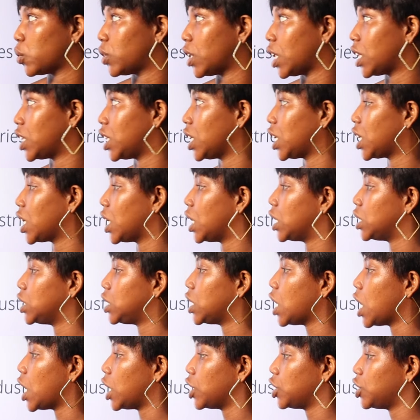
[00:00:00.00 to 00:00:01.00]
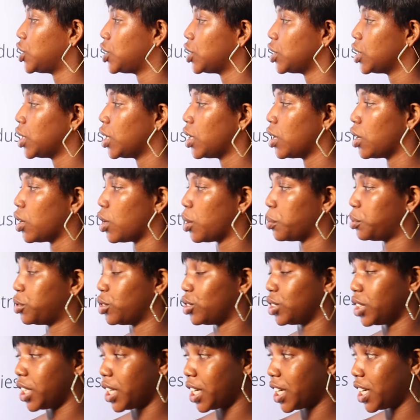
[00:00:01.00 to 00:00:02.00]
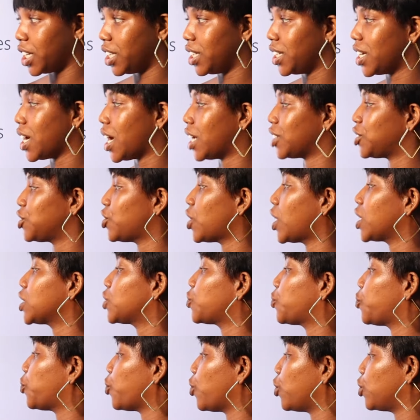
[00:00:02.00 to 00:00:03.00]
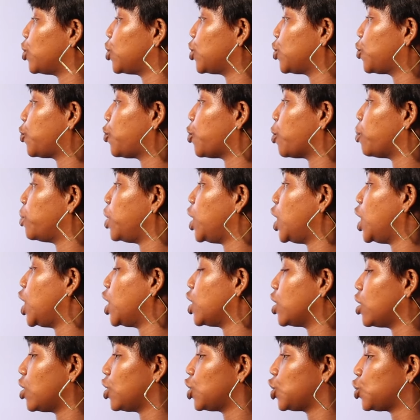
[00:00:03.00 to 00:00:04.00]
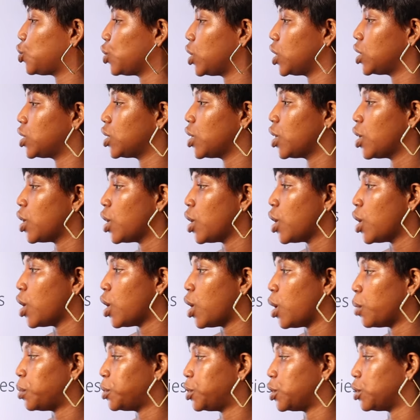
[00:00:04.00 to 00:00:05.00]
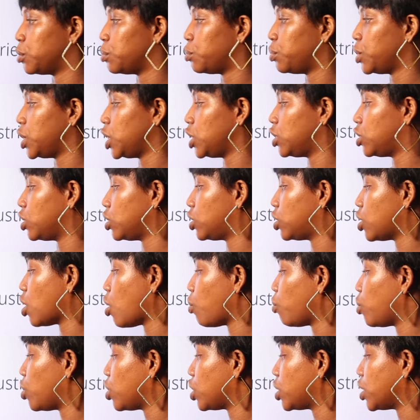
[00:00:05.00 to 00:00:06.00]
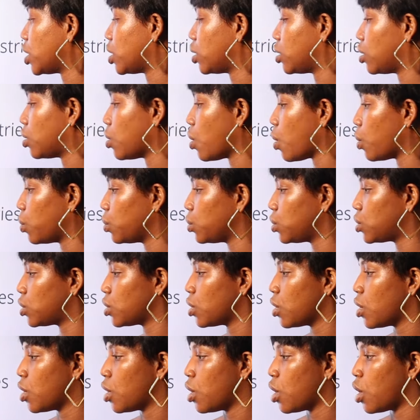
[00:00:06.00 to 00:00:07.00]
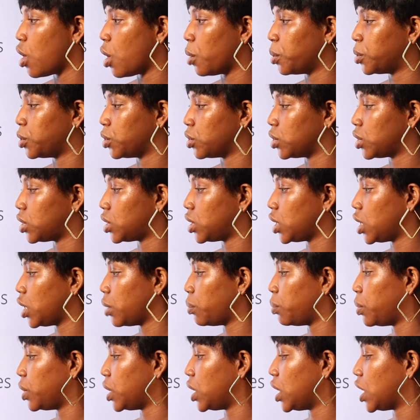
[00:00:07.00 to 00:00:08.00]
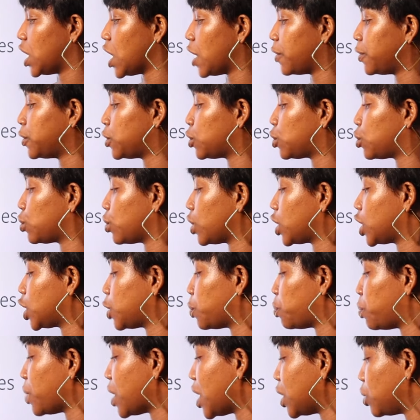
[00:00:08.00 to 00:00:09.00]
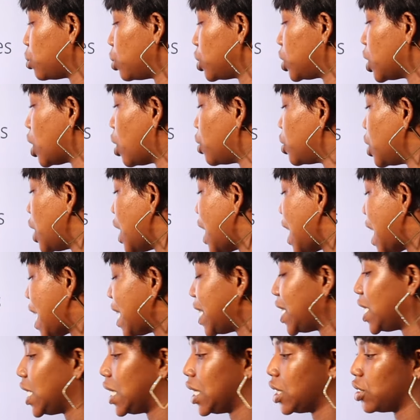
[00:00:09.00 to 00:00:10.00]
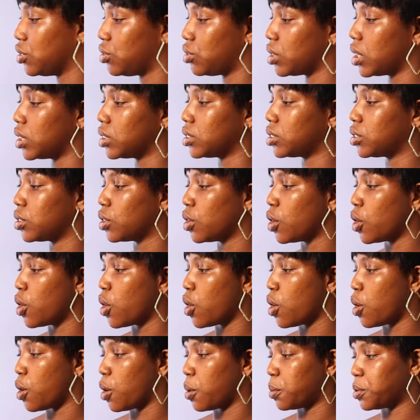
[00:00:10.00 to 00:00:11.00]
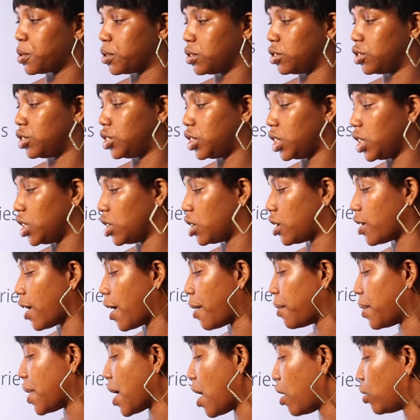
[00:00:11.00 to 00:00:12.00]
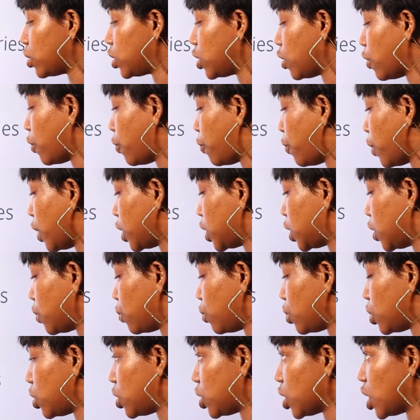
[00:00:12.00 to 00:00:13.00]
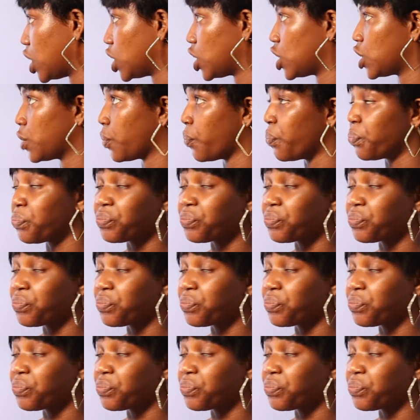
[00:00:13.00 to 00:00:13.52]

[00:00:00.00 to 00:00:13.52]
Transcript: so that they can dash. Option A, attract funds from industries Option B, determine their goals. Option C, be left to expand without any hindrance. Option D, carry out effective research.